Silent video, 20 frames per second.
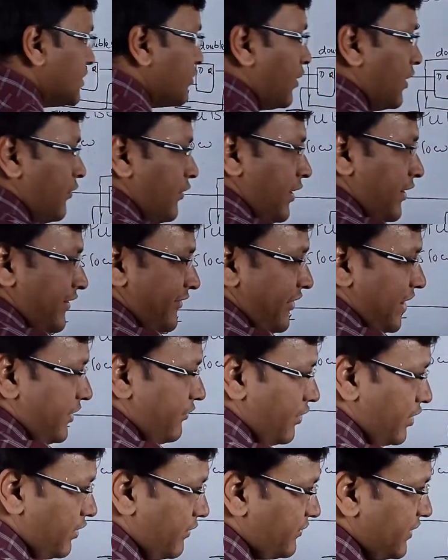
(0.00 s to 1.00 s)
See, when
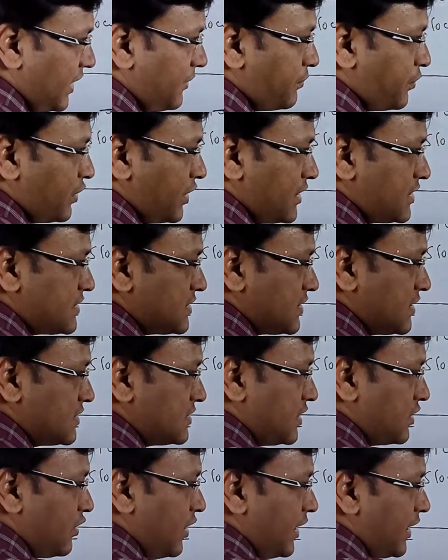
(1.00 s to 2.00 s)
one of the input is
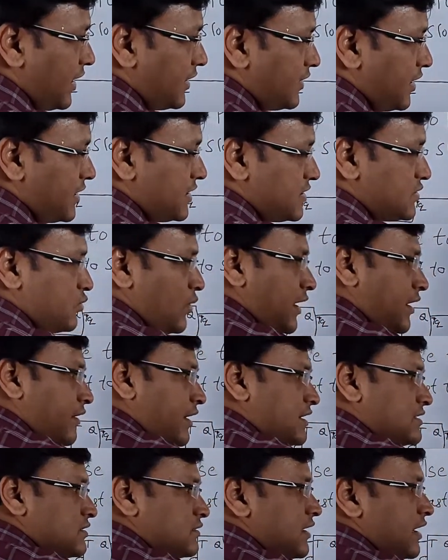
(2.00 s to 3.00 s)
zero and another is one,
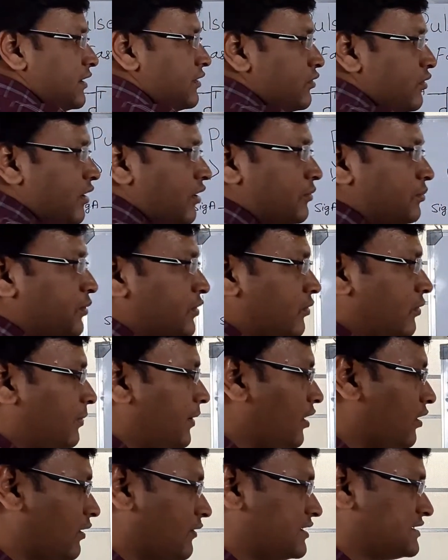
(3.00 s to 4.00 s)
right, so then your output will
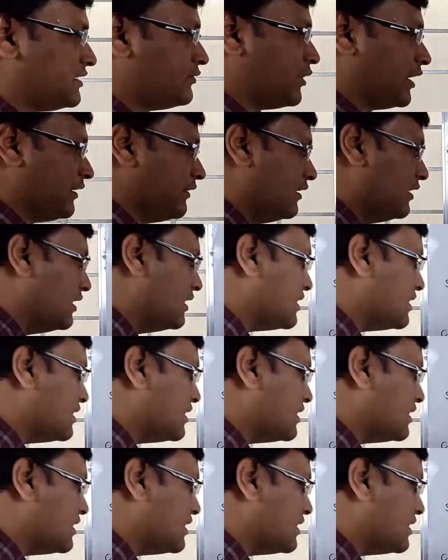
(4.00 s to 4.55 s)
be always a one.